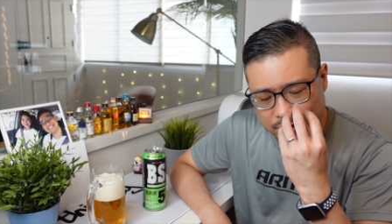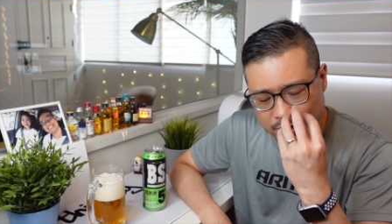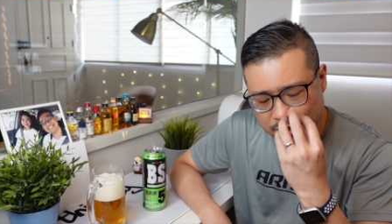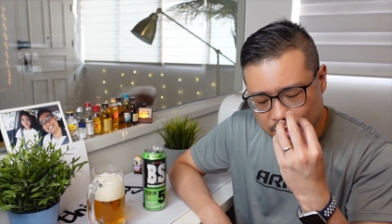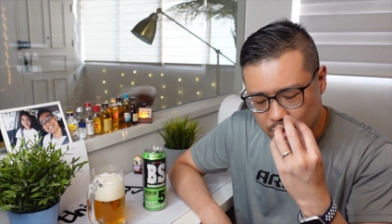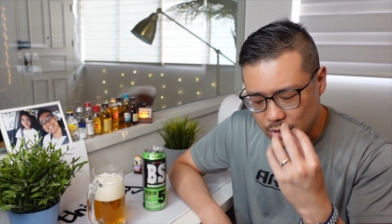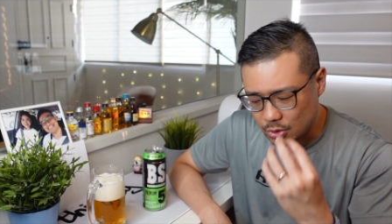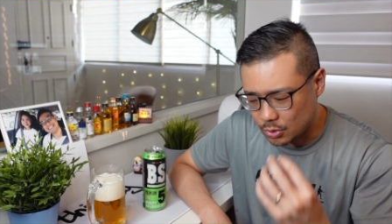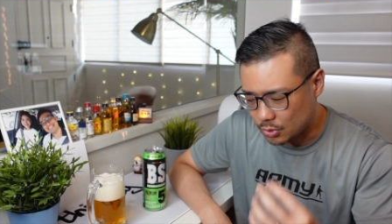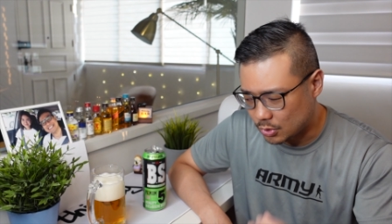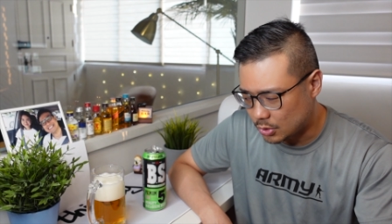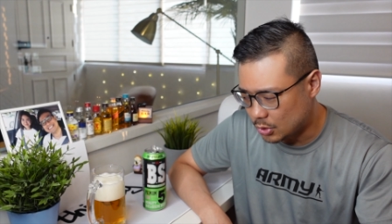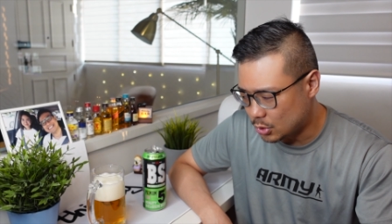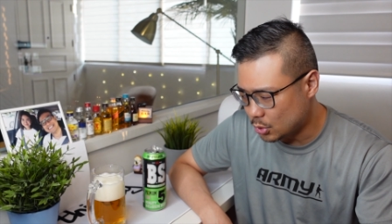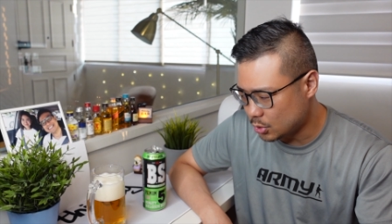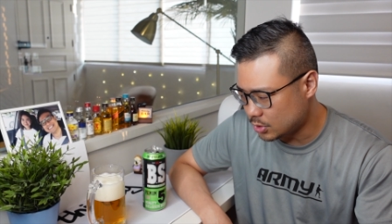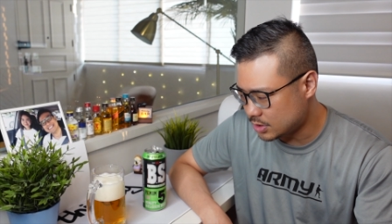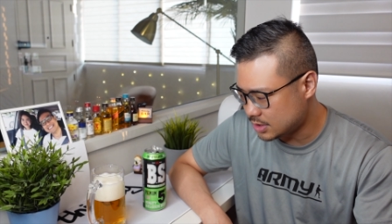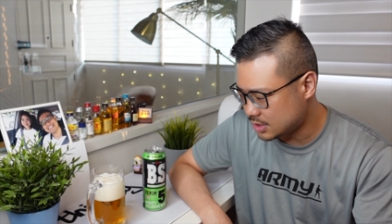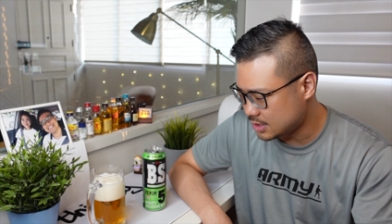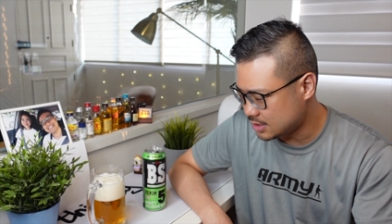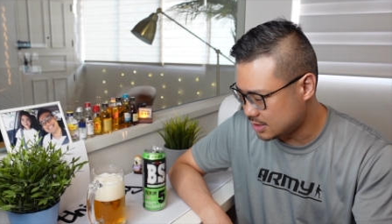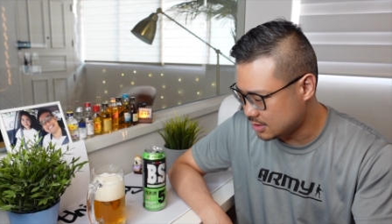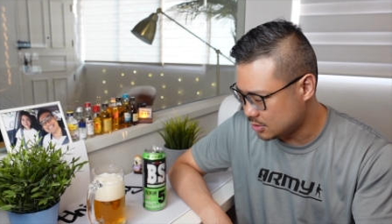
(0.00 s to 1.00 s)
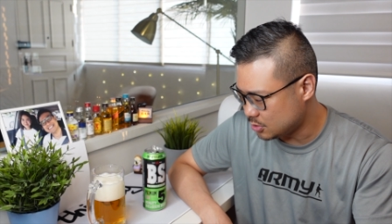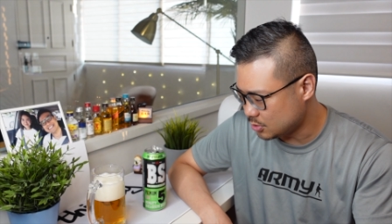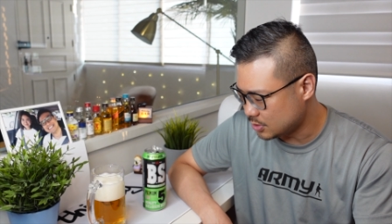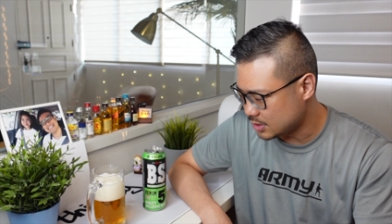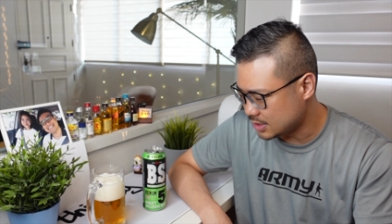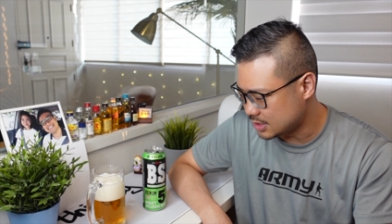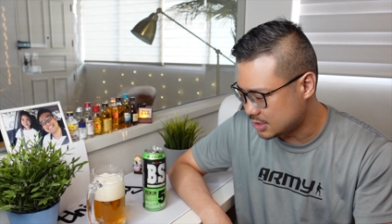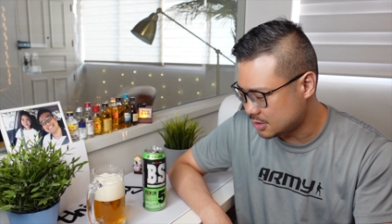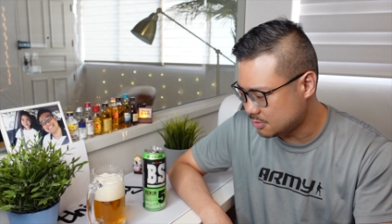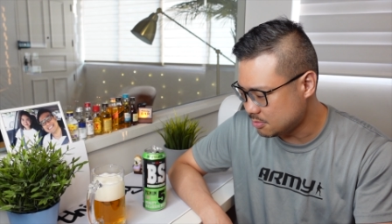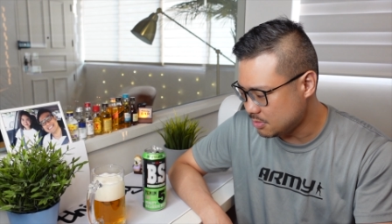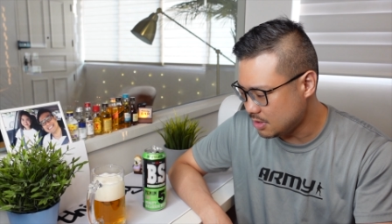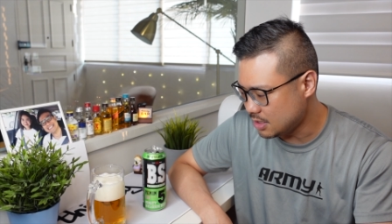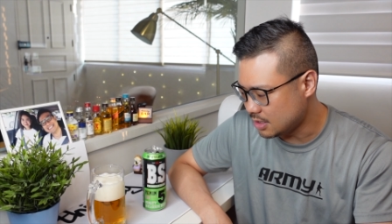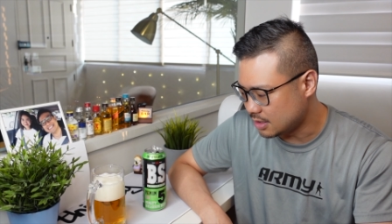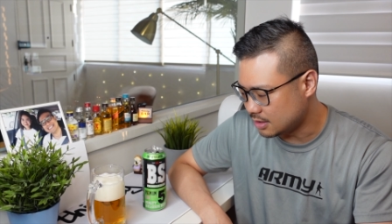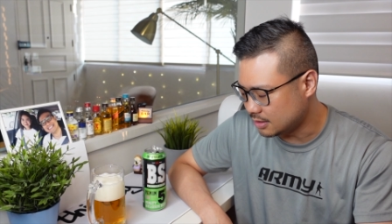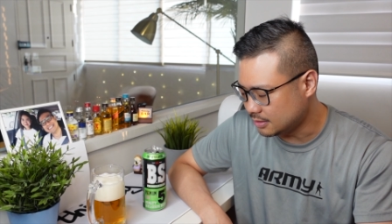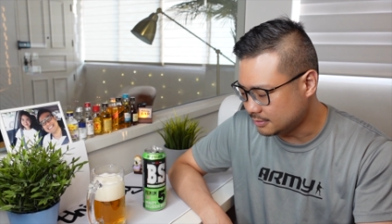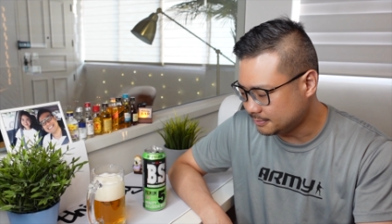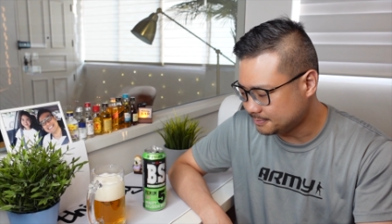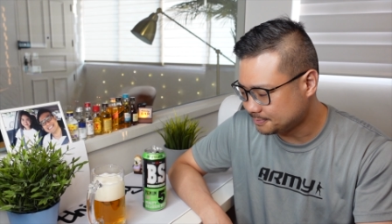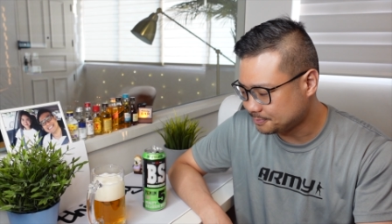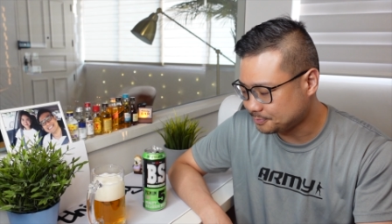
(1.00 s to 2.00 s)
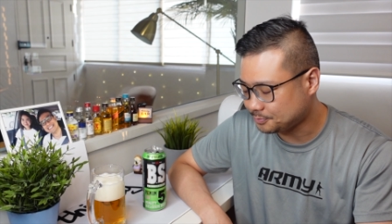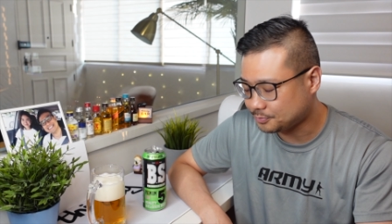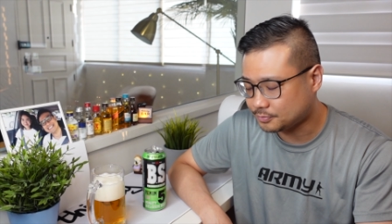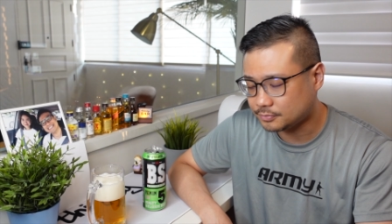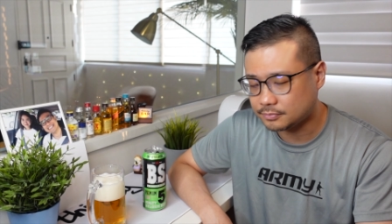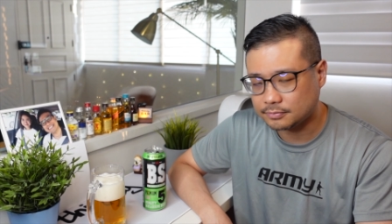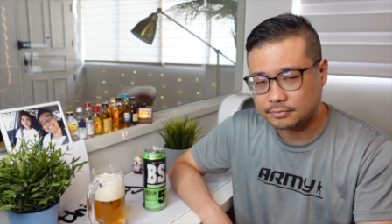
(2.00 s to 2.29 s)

note to the smell,